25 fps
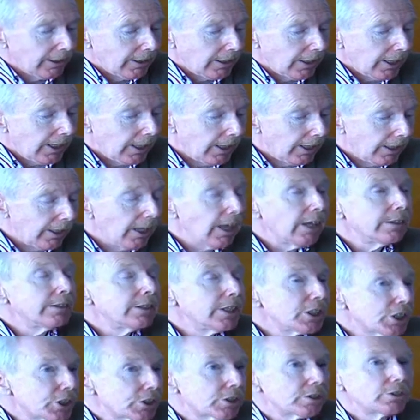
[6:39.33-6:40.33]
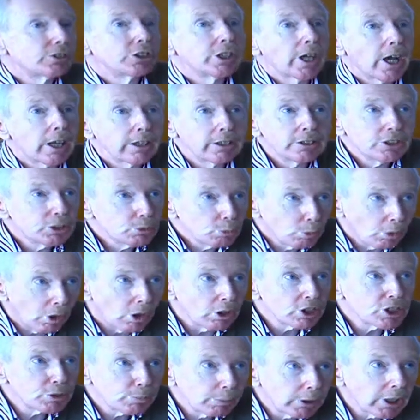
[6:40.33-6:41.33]
And this challenge
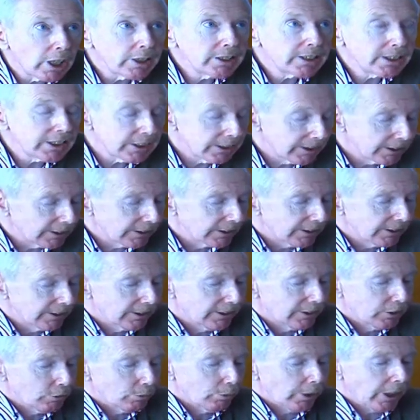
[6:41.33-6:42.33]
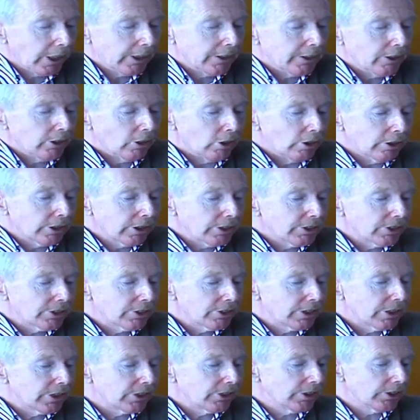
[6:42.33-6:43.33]
was blunted by the
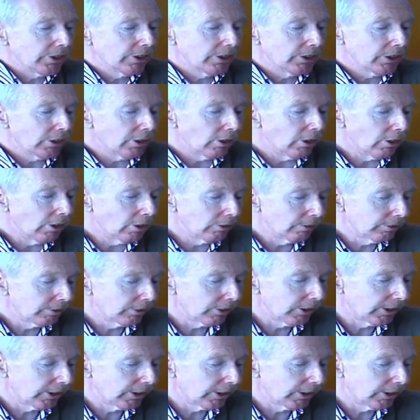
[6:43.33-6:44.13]
orchestration of